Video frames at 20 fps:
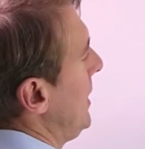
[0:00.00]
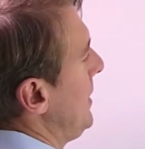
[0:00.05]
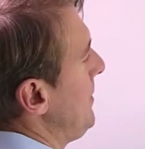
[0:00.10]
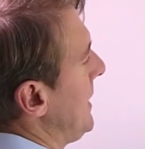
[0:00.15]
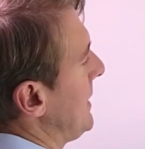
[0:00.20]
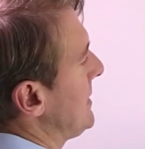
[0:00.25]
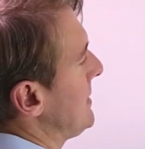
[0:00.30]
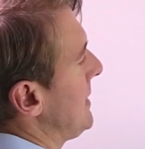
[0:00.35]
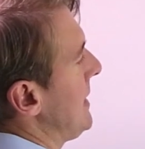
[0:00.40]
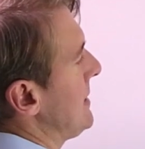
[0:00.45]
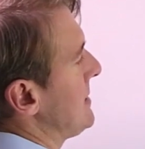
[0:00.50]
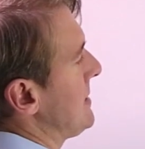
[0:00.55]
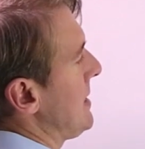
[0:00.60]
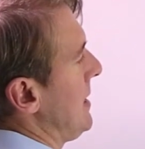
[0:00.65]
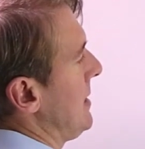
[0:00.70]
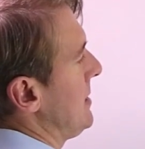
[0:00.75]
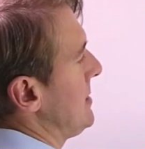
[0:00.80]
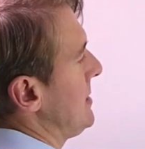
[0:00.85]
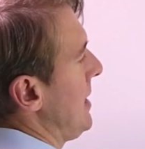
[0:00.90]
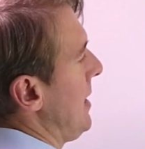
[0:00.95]
it makes that
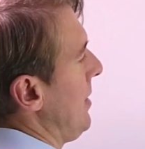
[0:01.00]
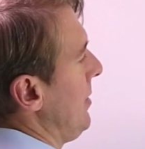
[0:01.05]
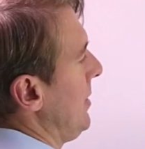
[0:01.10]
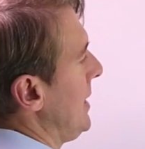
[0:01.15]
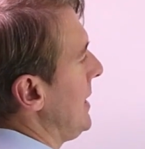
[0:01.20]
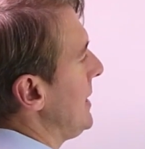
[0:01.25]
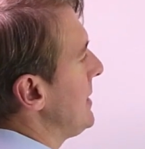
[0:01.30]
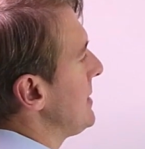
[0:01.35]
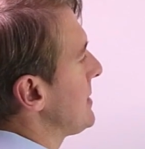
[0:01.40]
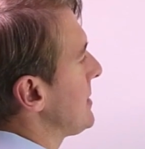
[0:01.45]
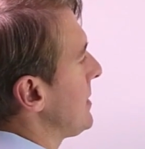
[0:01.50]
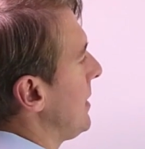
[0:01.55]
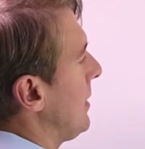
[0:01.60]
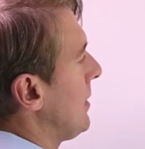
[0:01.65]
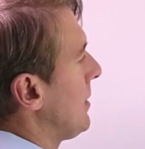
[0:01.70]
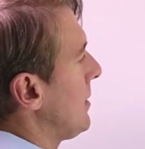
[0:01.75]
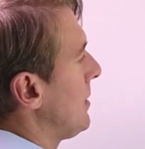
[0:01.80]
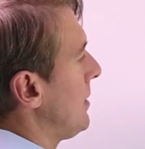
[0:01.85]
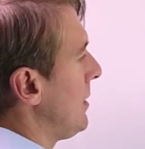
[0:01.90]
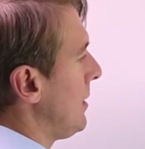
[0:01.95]
kind of sound.
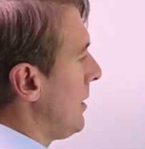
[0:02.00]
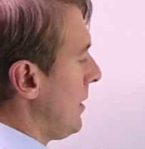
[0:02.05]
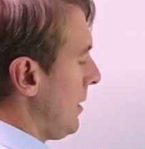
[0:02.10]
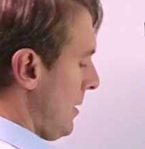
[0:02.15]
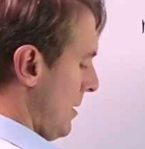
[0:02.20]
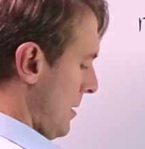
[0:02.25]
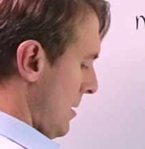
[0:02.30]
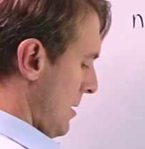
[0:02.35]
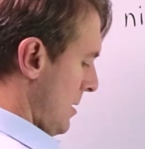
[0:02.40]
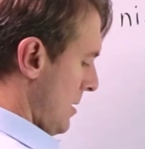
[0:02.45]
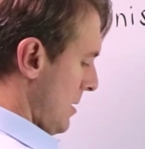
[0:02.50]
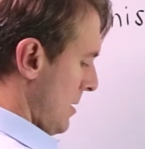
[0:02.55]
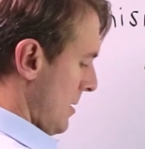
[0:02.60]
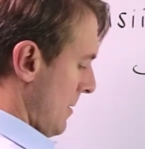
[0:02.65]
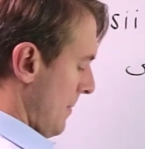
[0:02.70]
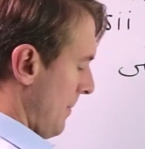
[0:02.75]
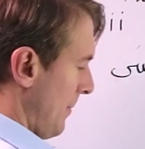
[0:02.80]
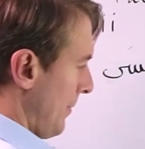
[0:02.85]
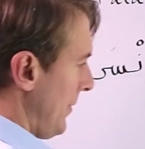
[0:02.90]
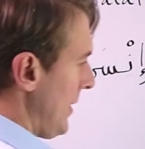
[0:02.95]
Insa.
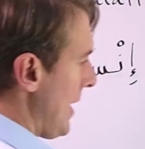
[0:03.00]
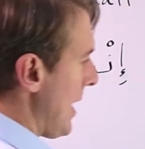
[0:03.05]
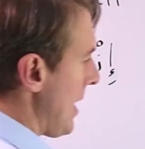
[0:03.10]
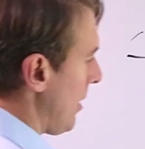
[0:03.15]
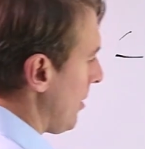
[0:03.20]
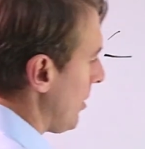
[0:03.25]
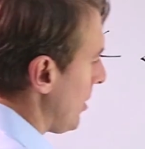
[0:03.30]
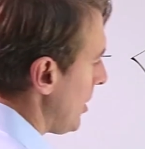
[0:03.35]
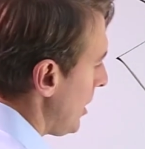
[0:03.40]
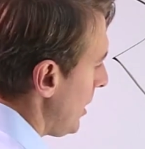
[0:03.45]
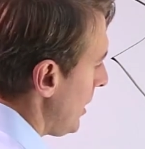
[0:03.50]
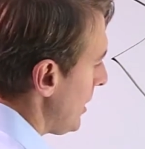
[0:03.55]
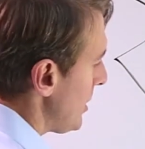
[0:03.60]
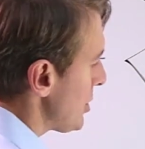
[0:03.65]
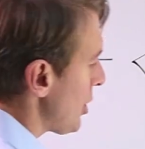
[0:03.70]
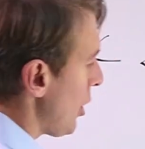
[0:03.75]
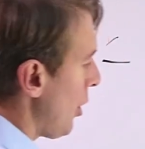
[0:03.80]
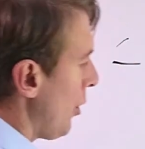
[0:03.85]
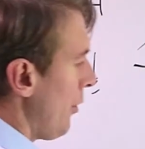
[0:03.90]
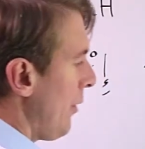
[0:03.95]
Now,
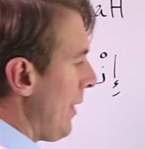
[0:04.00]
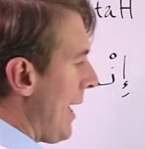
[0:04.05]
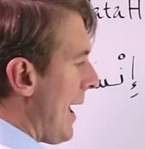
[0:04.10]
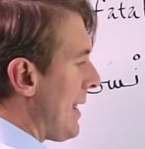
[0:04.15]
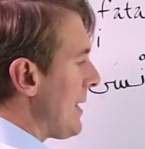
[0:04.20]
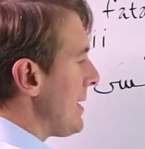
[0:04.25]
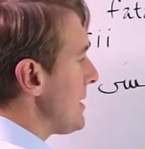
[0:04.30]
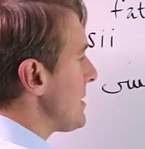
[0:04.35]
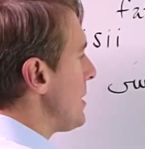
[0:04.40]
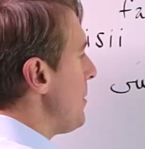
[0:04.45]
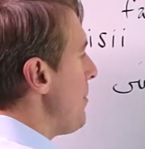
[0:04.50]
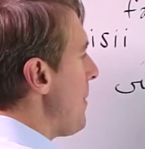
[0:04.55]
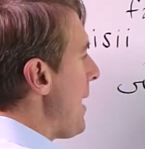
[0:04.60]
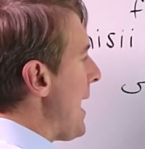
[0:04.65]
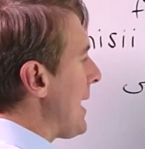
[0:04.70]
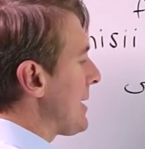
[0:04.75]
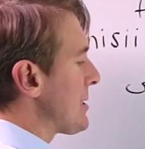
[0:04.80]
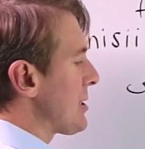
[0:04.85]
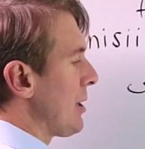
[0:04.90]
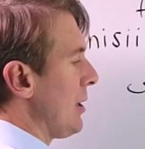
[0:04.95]
so that is the
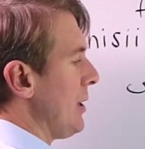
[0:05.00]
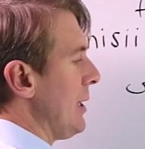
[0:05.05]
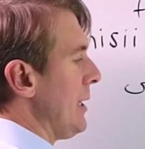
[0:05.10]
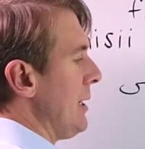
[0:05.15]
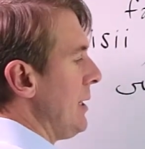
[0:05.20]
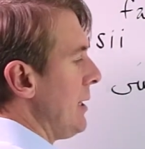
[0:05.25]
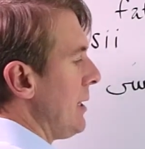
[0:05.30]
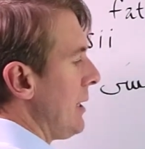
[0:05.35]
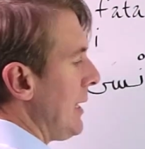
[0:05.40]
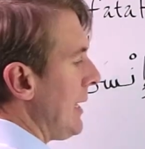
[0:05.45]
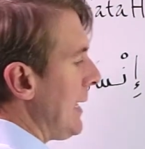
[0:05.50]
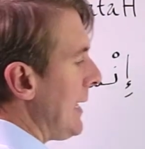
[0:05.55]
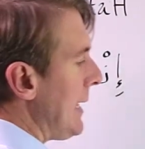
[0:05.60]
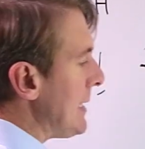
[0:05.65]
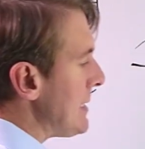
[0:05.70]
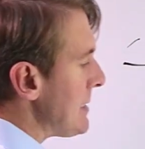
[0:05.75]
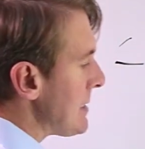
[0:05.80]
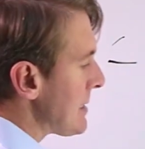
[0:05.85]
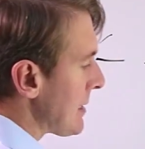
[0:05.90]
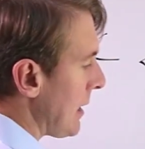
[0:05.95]
masculine.
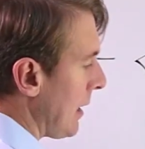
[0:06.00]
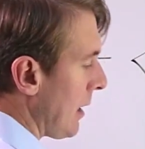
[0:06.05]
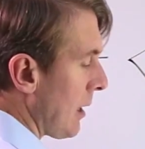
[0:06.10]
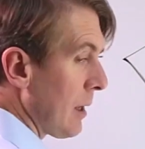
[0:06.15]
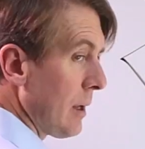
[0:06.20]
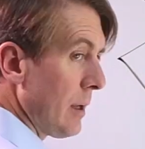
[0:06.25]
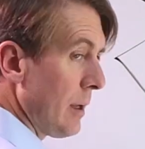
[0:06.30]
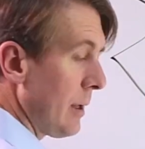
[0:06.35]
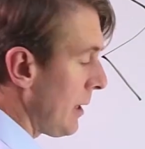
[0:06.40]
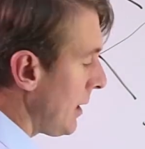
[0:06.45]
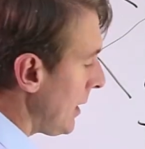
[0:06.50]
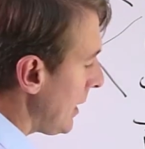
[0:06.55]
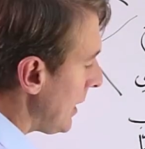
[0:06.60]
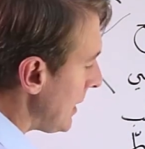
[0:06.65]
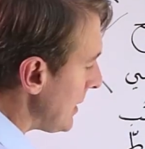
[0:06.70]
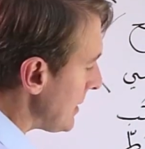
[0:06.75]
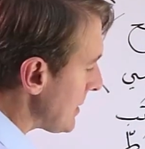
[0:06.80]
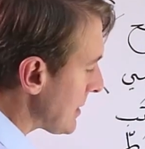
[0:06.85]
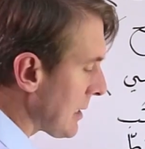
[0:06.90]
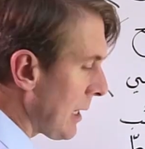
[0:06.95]
Insa.
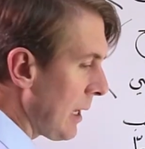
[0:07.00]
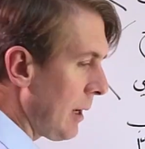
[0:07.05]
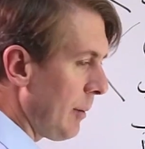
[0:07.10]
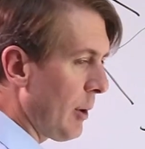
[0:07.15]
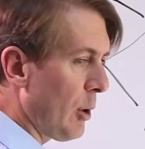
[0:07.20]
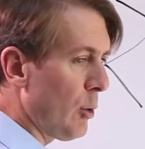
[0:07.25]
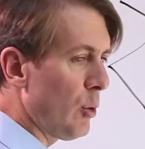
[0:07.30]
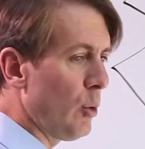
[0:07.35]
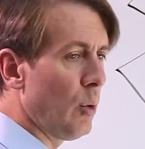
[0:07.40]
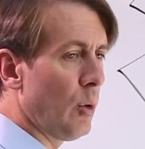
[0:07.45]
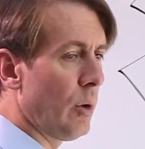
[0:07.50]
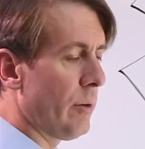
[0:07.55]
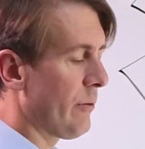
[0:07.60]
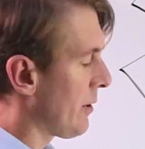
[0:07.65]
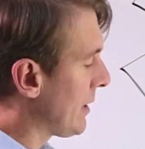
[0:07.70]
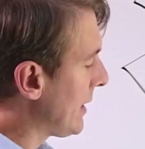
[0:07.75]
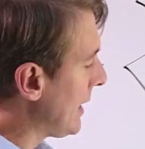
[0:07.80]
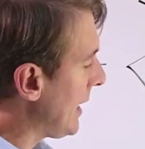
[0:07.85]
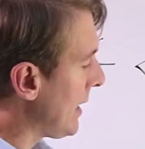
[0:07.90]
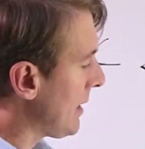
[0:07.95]
Insa al-mawdu'.
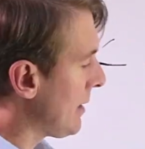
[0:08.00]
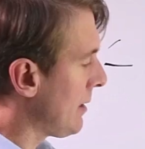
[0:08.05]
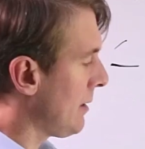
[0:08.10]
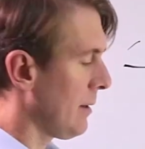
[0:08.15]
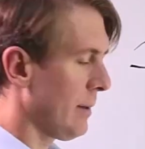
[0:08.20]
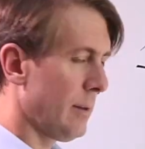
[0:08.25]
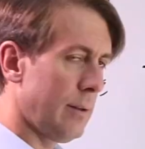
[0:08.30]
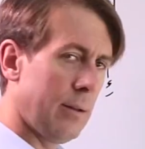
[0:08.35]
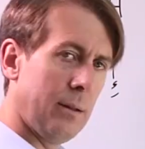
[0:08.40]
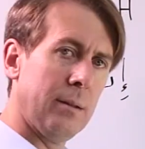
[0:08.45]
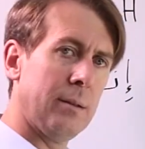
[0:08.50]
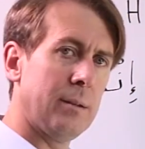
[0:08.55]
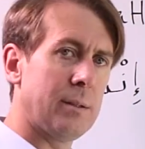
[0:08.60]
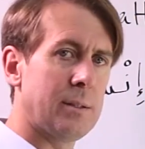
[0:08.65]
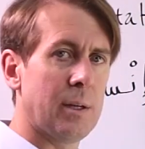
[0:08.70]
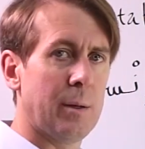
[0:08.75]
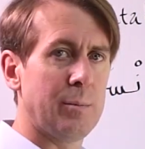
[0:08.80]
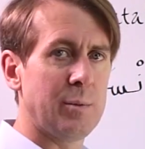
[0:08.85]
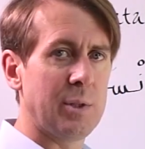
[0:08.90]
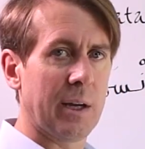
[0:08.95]
Forget the
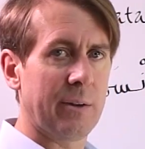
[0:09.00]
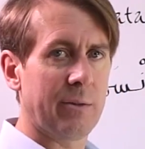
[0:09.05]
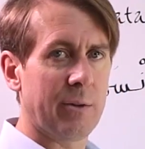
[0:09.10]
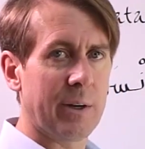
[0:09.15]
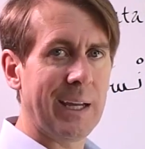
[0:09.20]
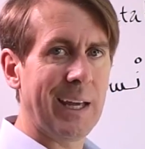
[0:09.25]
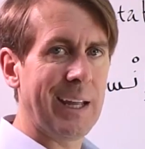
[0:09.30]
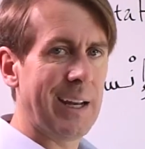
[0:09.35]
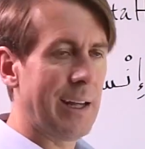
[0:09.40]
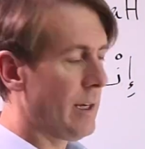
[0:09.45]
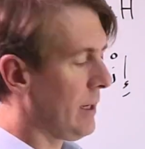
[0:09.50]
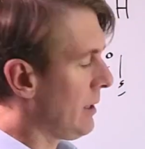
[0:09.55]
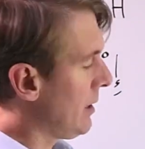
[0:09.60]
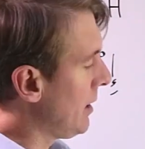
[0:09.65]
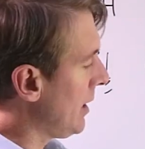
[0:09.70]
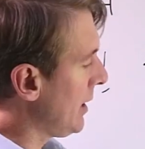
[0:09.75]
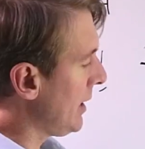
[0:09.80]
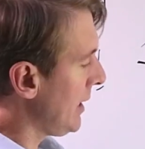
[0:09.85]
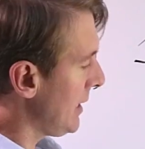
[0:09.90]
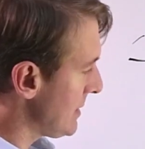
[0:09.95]
subject. Forget it.
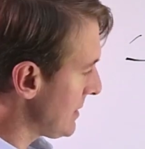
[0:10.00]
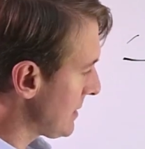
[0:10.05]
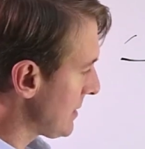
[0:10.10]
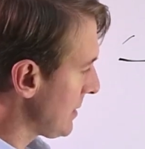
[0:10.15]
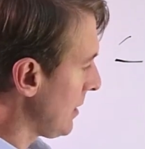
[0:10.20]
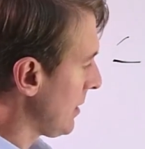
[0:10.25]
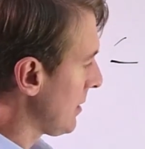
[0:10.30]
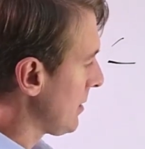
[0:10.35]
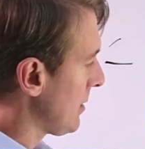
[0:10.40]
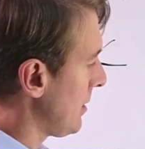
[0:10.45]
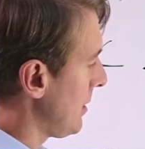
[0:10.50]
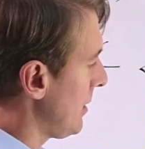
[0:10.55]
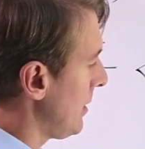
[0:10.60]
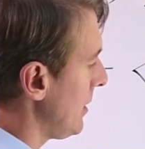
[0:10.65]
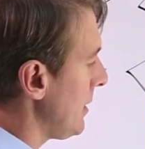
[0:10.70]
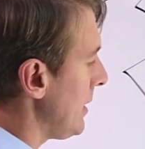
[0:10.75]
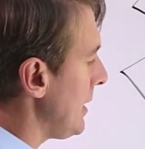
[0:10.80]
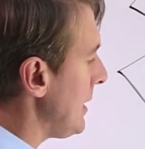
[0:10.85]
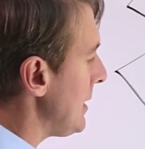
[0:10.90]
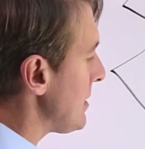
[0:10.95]
Yani insa.
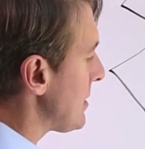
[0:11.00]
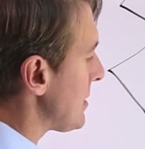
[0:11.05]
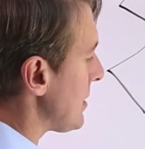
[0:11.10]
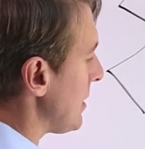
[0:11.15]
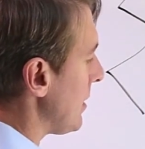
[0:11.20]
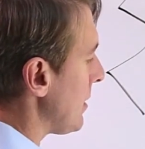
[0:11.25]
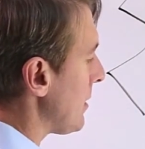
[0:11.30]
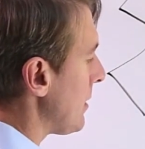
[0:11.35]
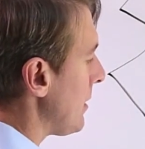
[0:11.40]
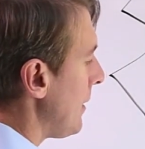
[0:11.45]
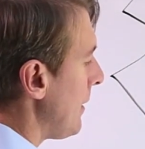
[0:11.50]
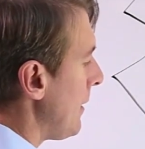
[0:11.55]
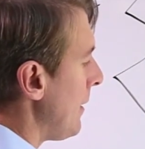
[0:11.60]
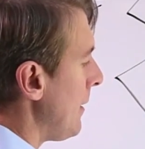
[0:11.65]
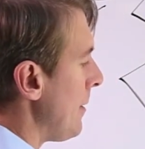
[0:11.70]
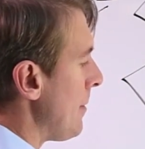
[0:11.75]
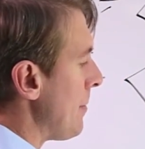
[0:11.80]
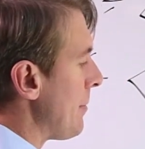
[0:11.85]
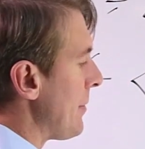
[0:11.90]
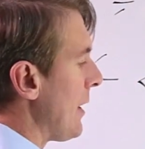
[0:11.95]
Insa.
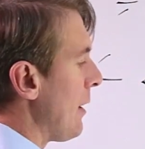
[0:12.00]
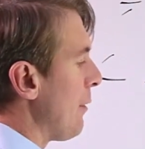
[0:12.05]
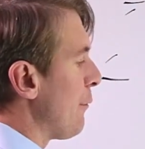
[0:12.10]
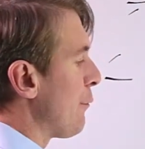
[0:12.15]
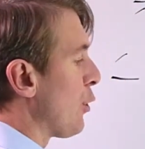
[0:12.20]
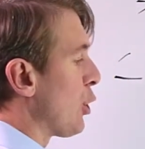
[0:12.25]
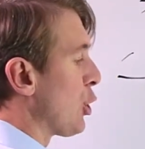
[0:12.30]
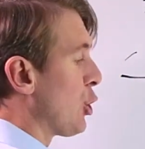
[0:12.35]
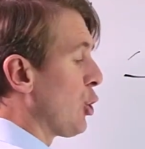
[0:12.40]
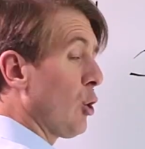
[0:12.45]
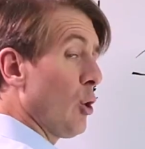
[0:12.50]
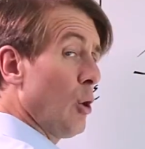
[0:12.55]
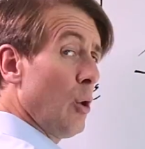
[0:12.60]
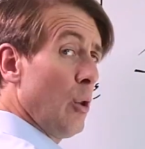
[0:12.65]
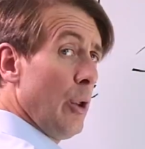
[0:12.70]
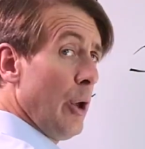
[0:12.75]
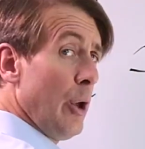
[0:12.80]
For a girl,